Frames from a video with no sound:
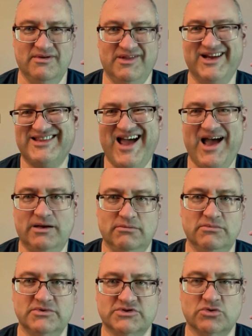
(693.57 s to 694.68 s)
like that
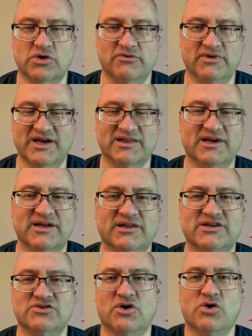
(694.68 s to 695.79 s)
sort of like like
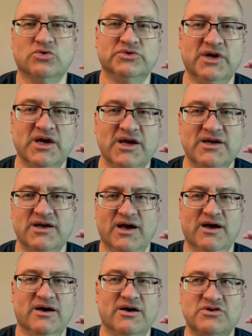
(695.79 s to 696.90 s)
like to hold
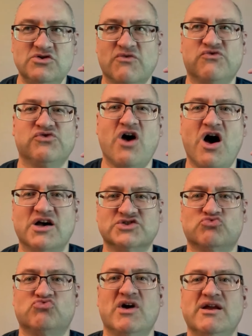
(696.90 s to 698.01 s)
uh, your flaws
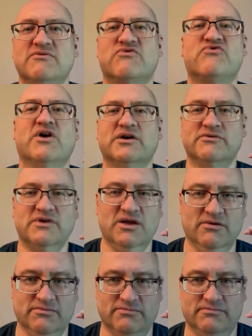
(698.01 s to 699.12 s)
right in front of
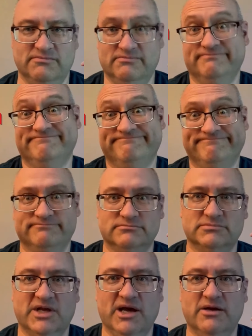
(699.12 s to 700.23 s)
you
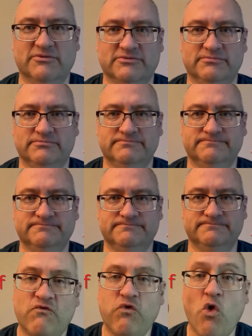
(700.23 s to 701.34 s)
kind of
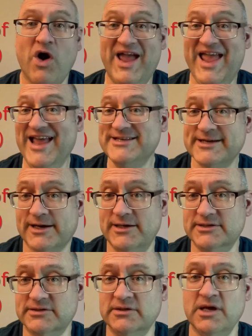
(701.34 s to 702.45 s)
for
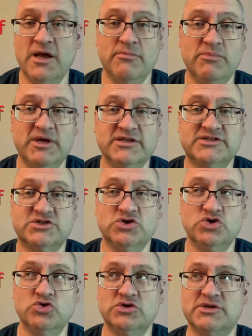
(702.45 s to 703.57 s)
enthalten means
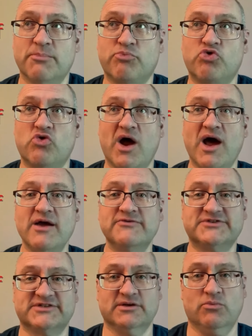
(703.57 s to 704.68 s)
to deprive
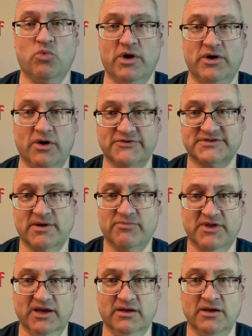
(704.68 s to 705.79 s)
someone of
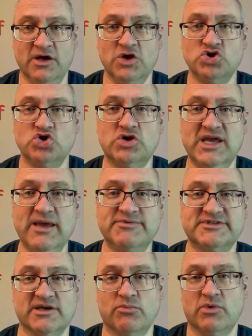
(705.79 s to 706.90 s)
something to keep
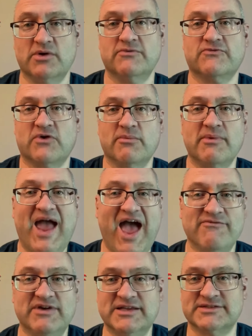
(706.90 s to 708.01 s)
someone from
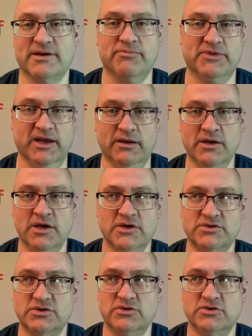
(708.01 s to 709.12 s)
having something
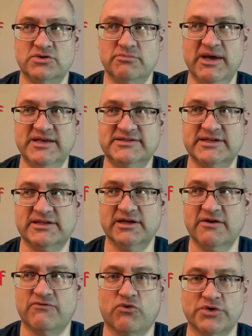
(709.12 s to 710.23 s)
to to
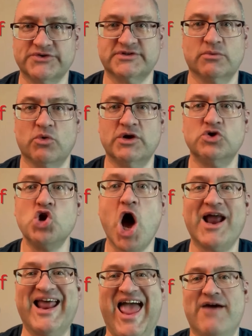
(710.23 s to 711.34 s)
basically force someone
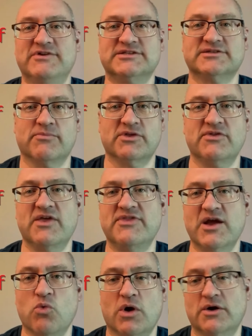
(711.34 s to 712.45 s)
not having something that
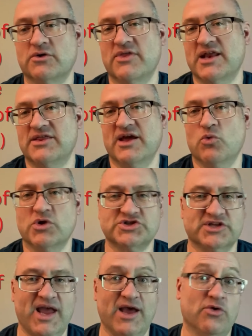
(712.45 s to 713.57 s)
they want or that they wish
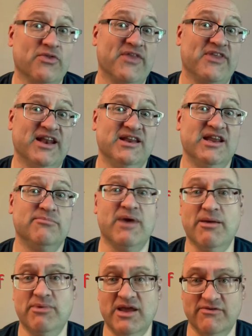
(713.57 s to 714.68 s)
they had or that they need
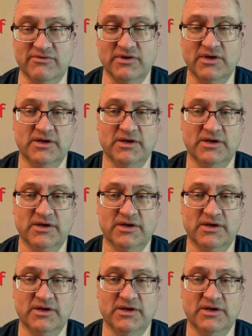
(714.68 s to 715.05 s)
maybe even